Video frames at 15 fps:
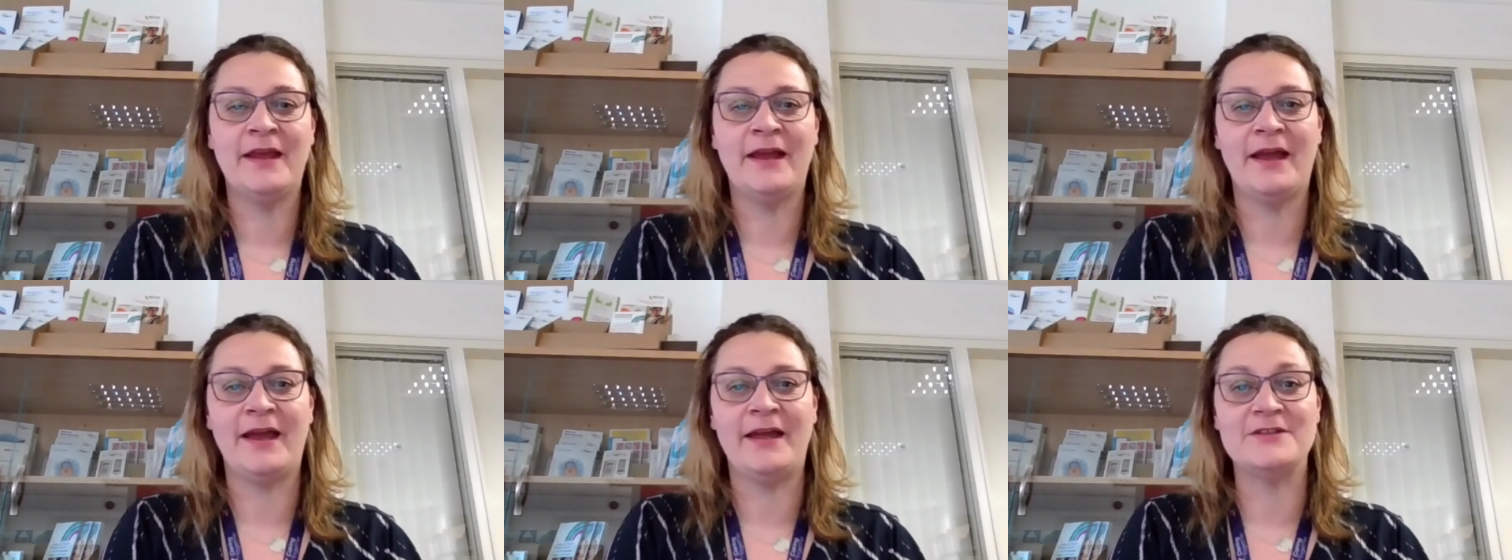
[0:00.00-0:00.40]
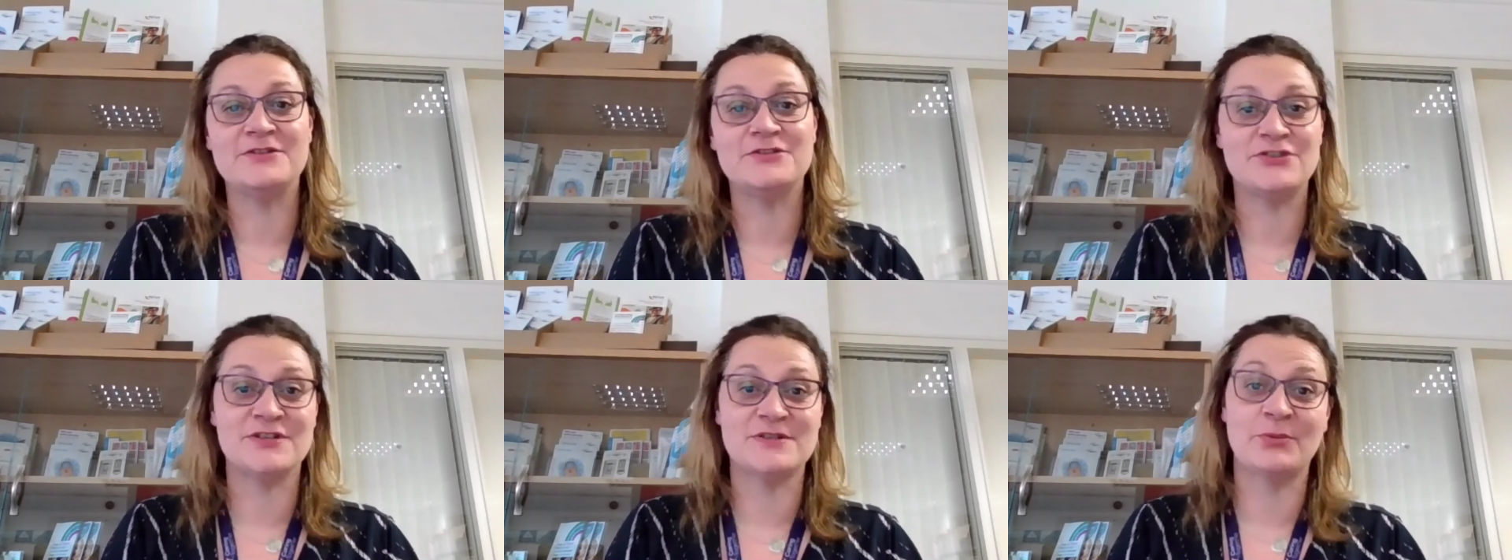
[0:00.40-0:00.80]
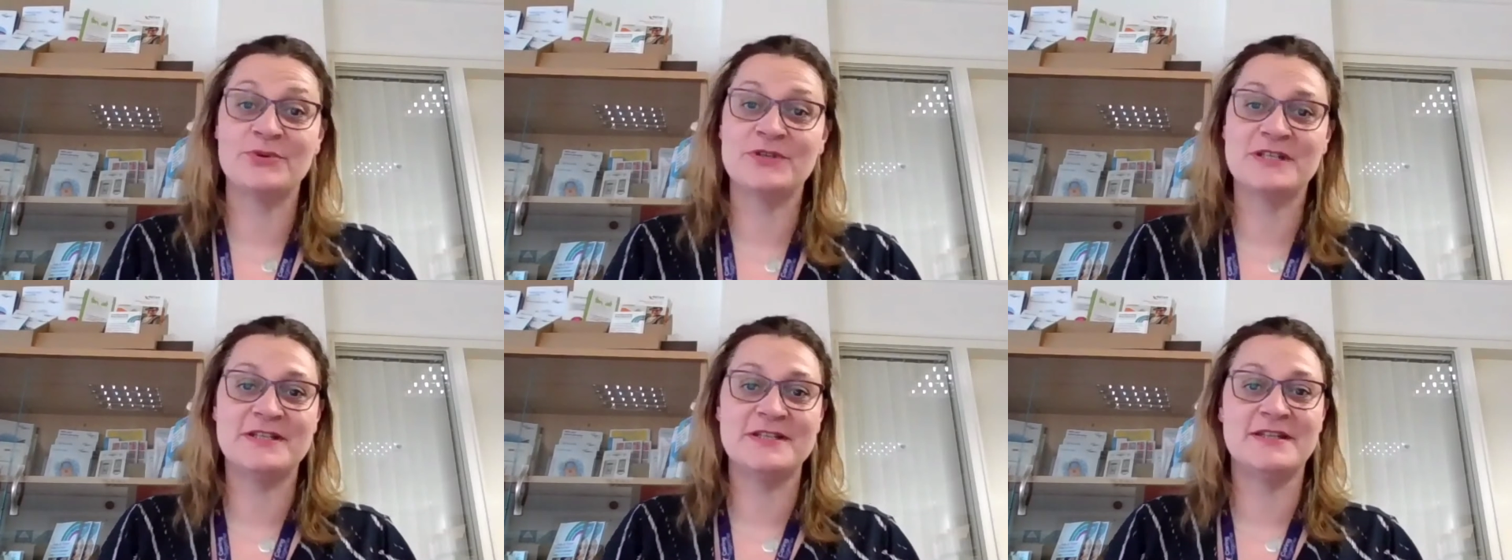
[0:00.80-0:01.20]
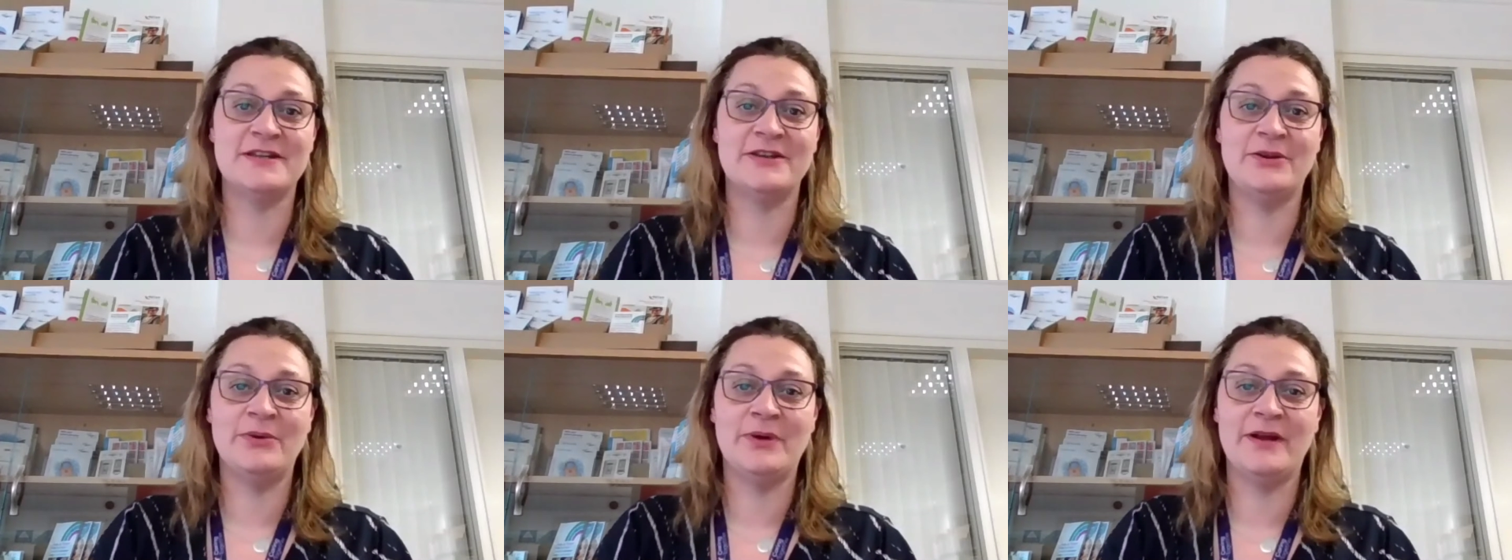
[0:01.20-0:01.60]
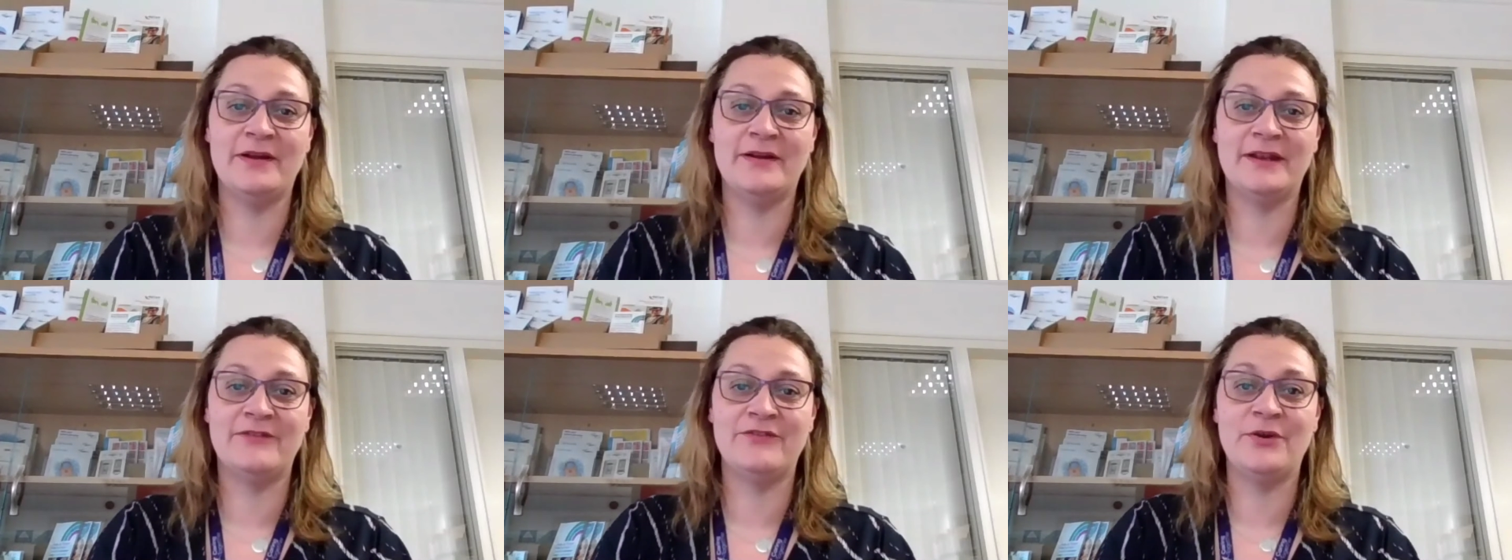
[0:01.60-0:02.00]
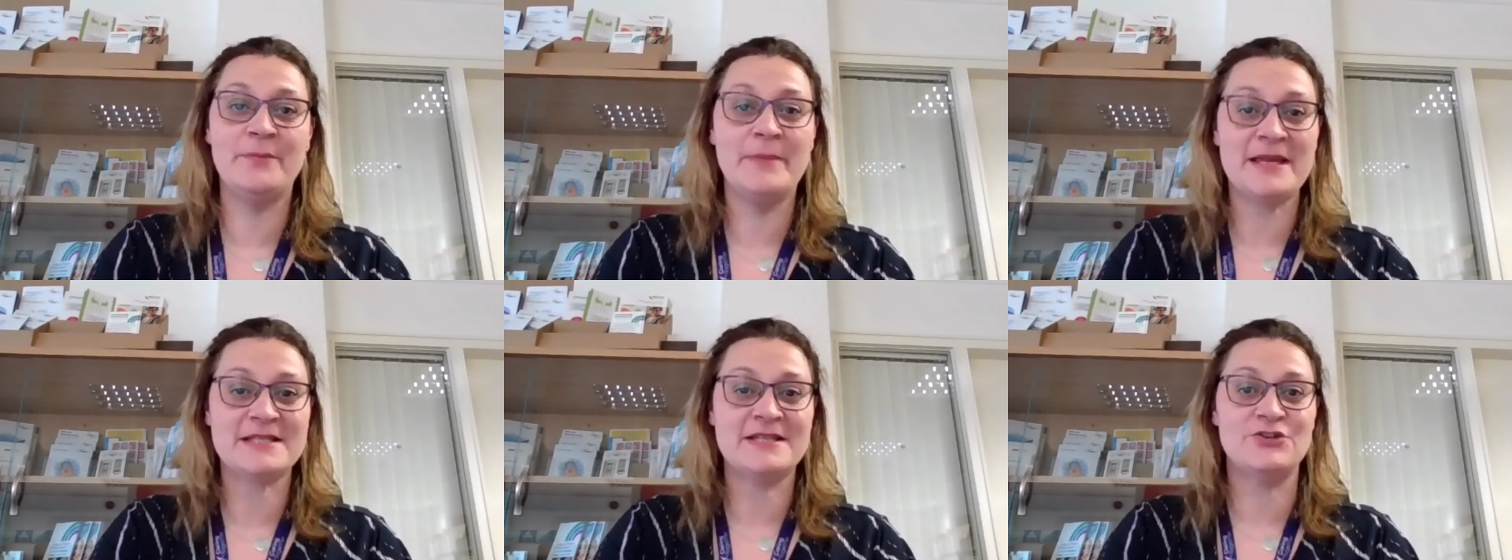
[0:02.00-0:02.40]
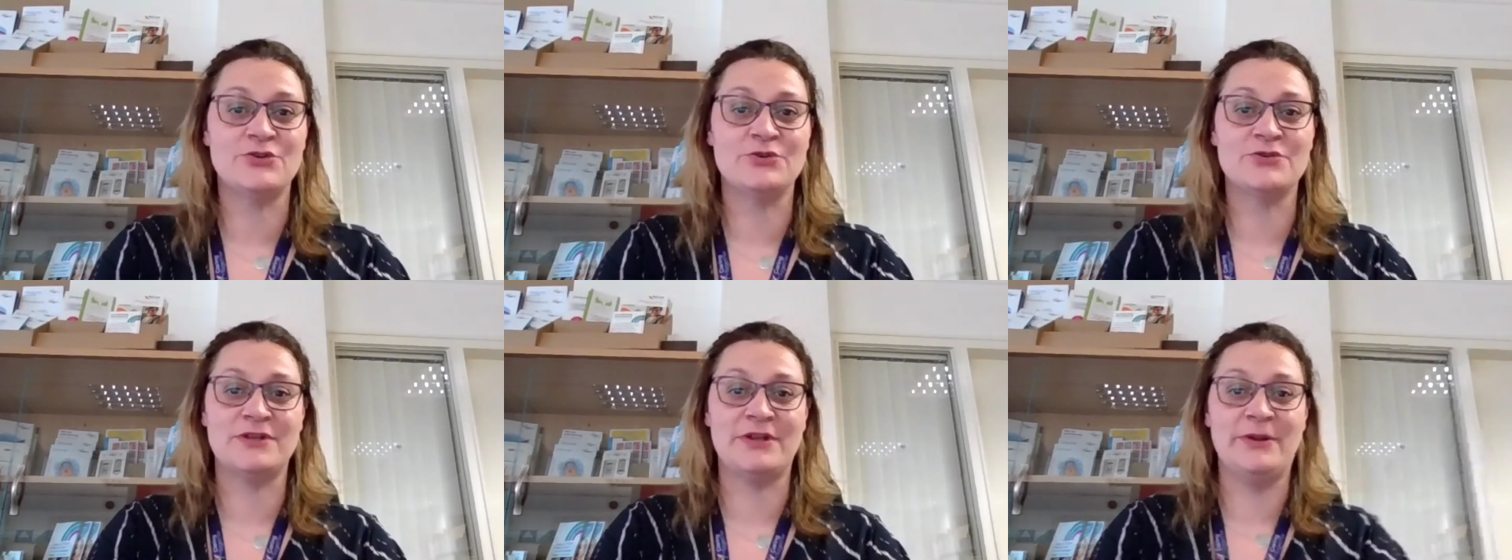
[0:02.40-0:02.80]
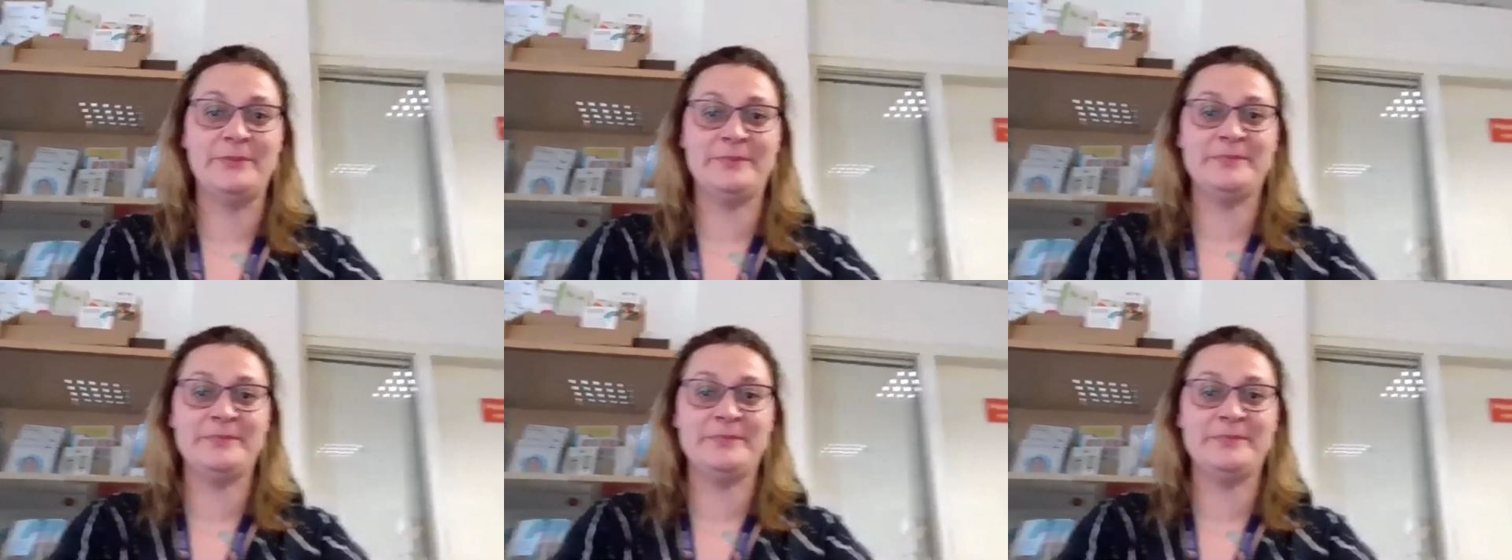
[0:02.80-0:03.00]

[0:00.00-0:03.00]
and just wanted to give you a message or two.